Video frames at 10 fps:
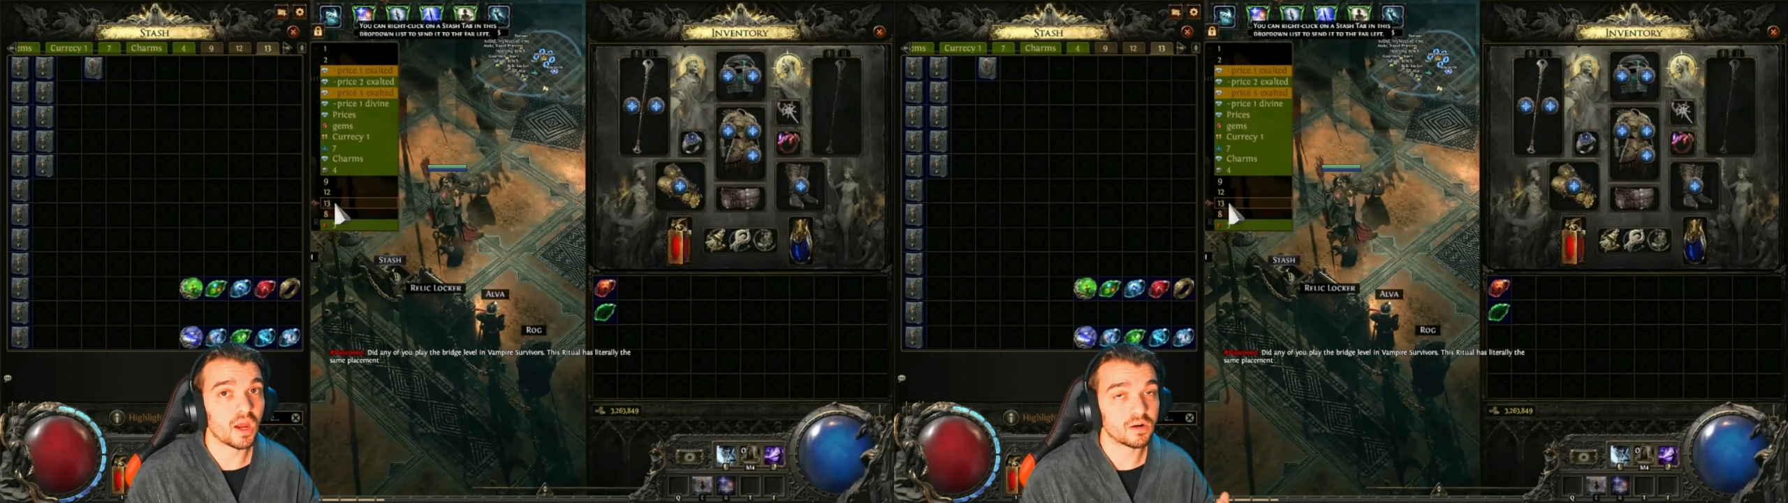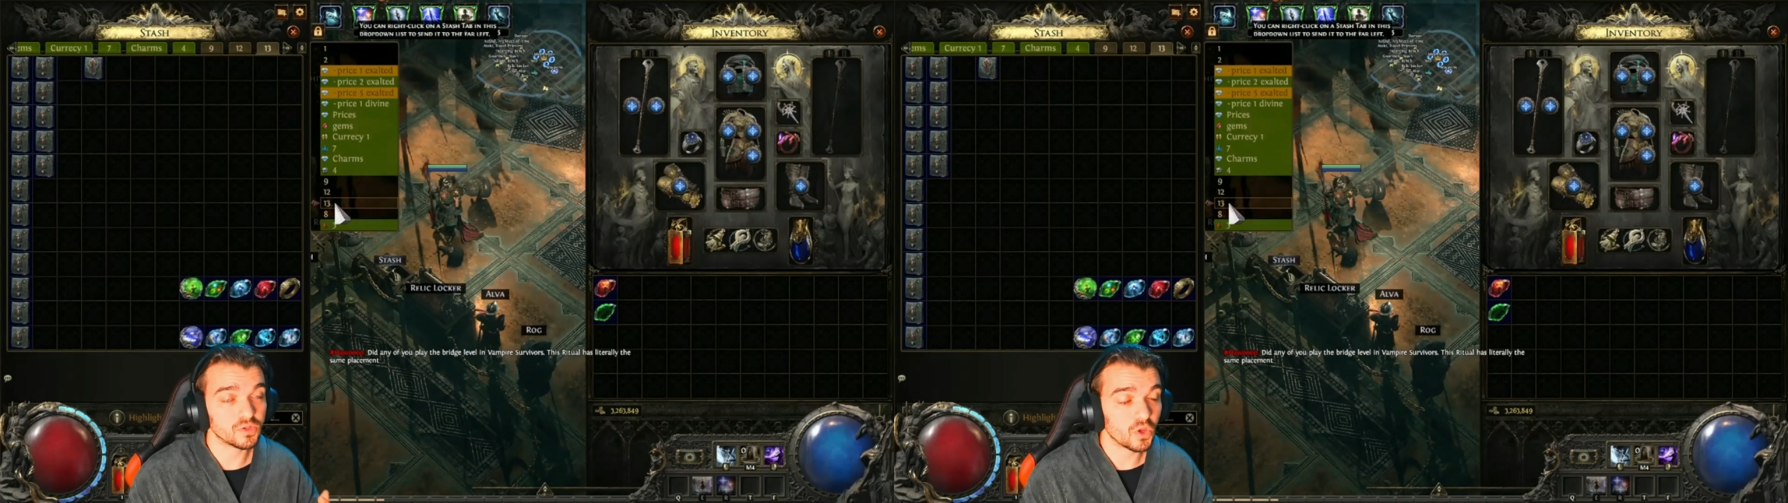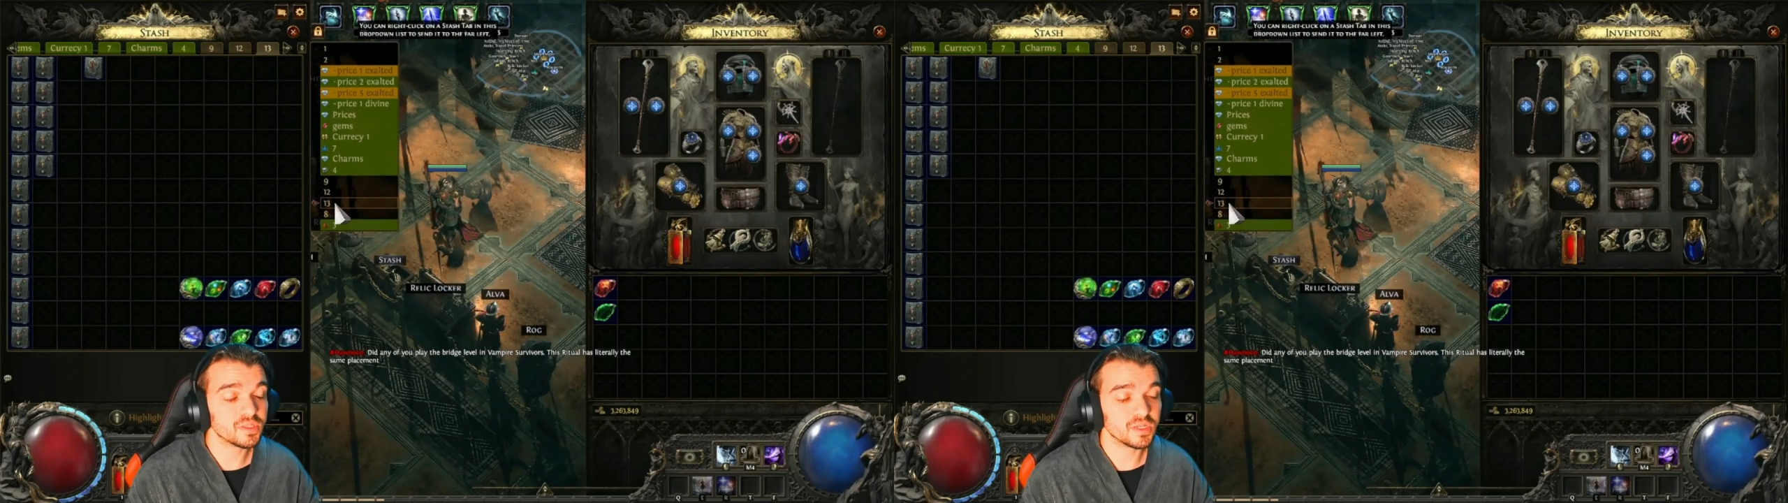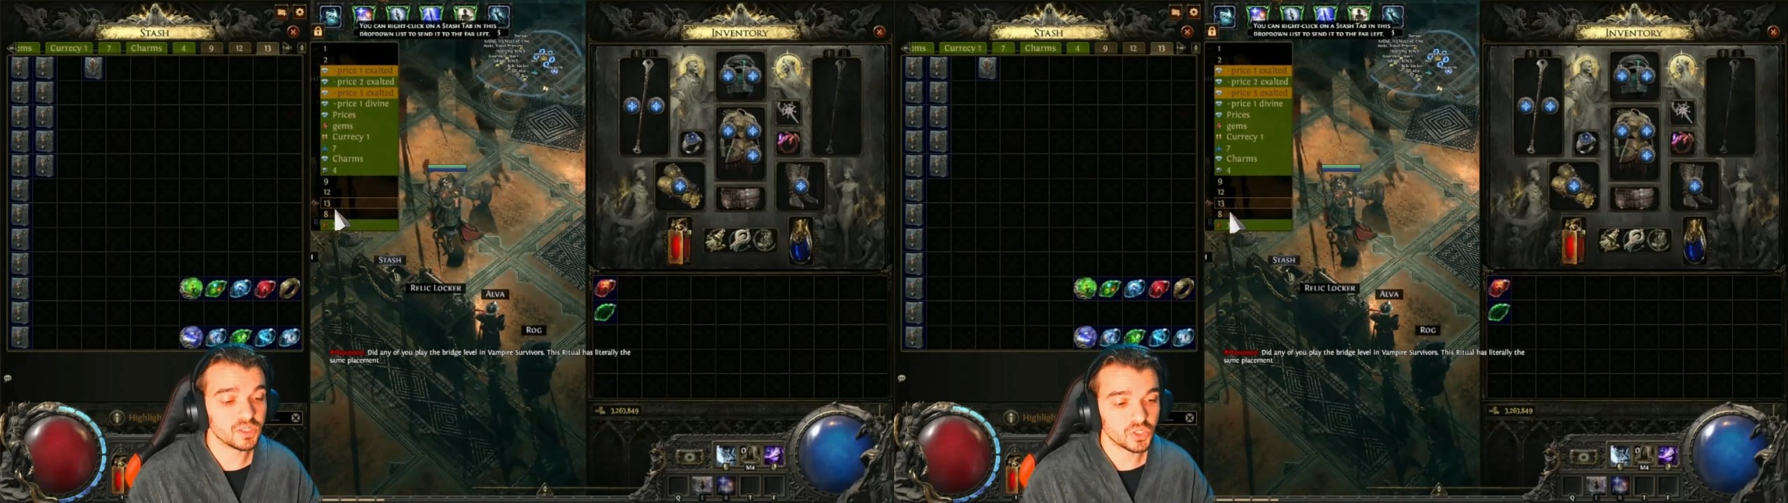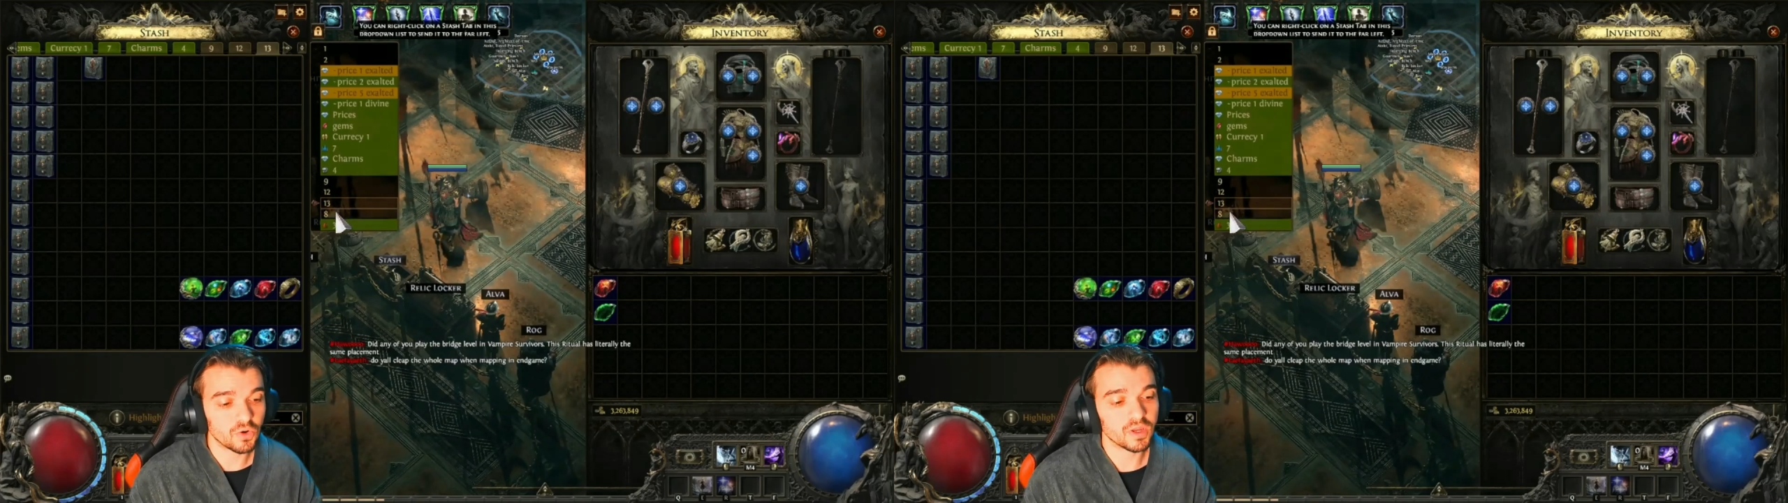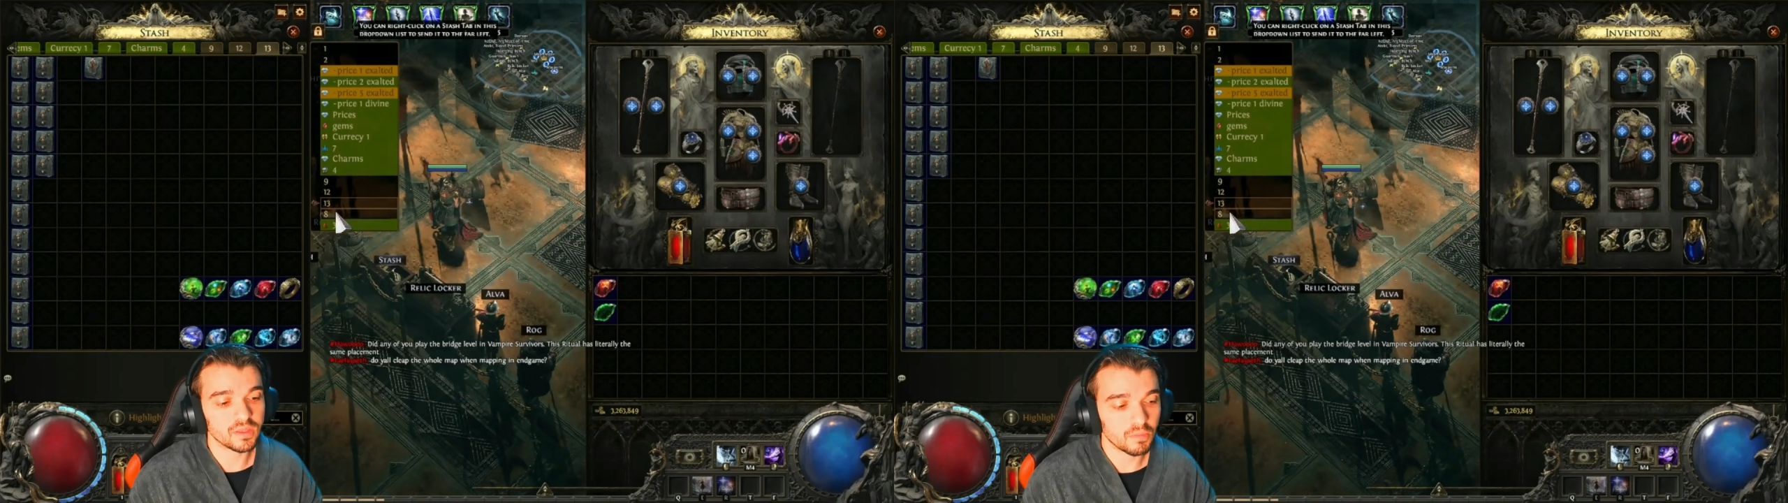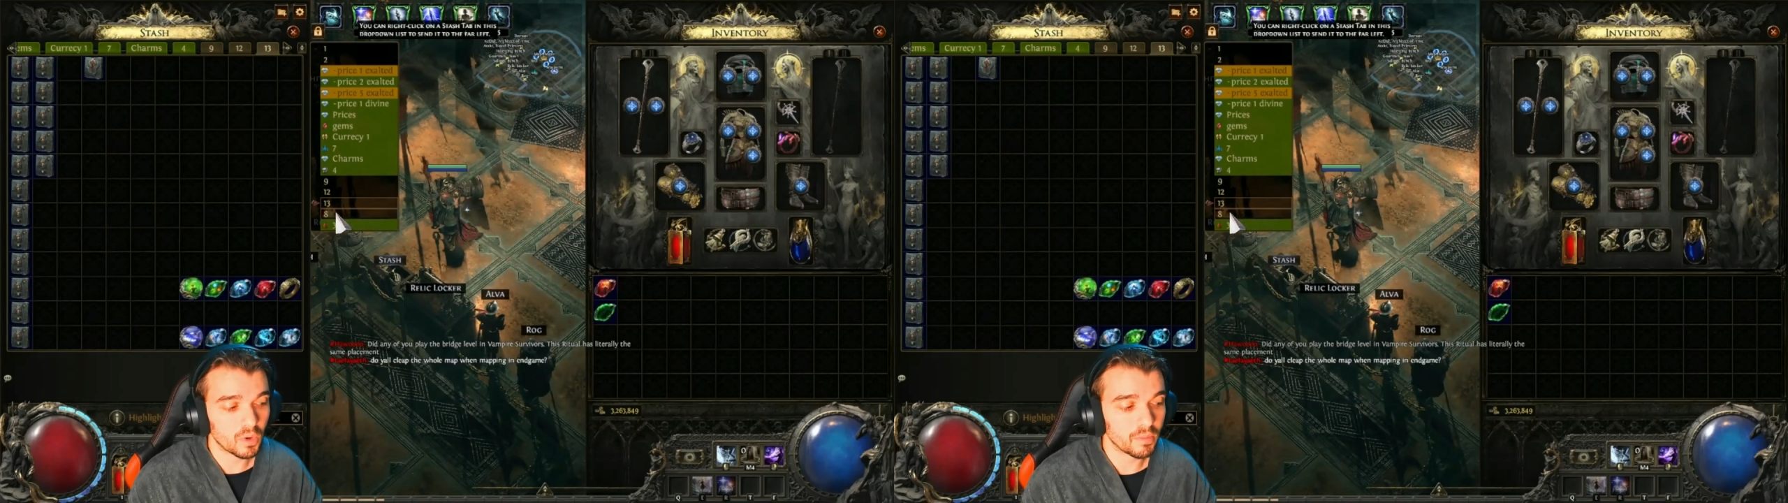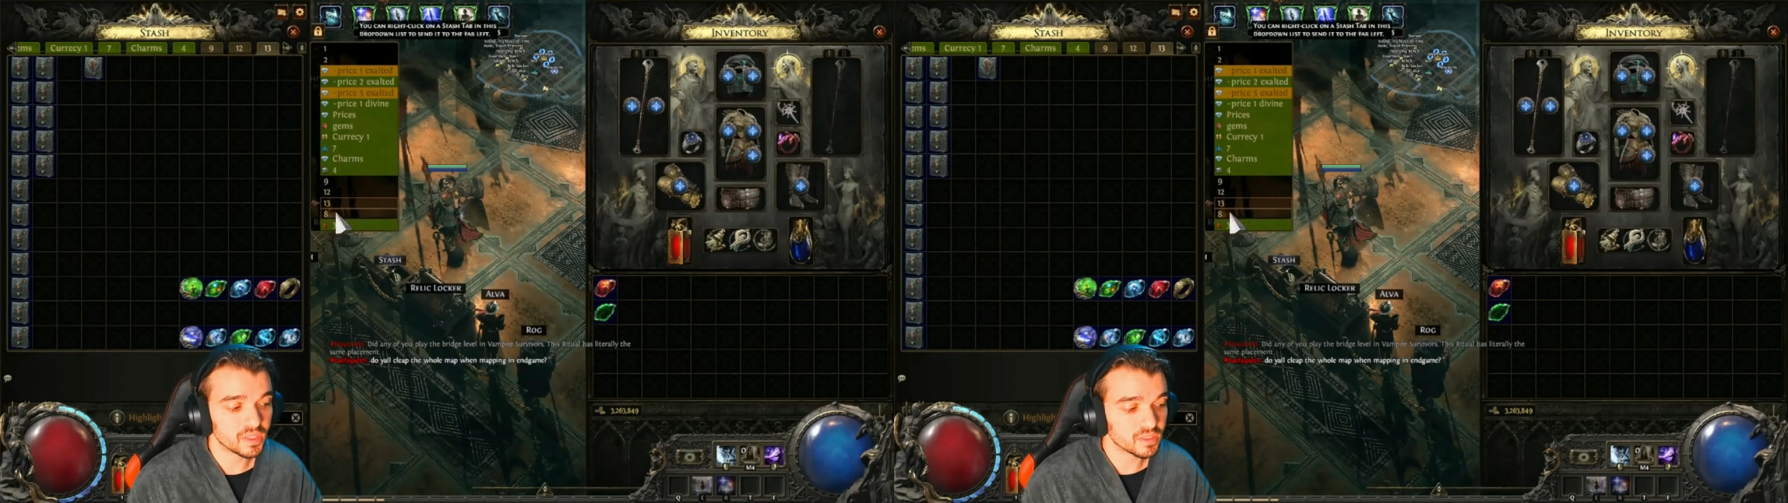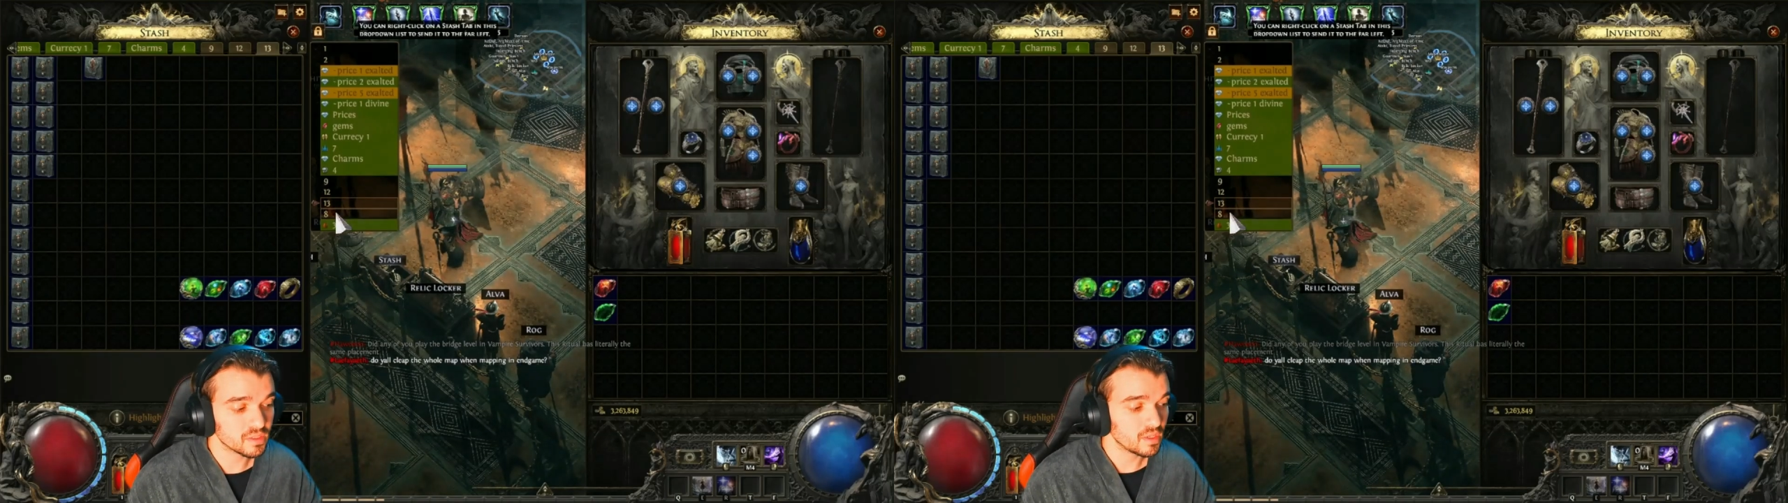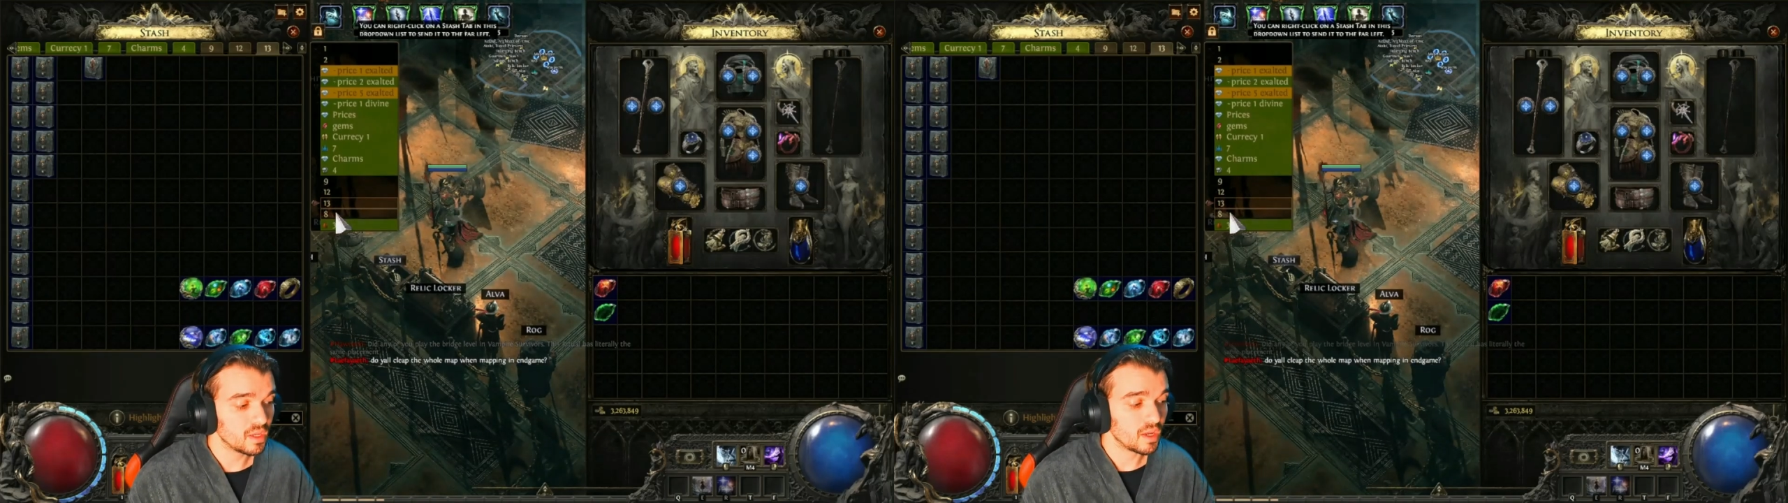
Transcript: are not that strong at the moment,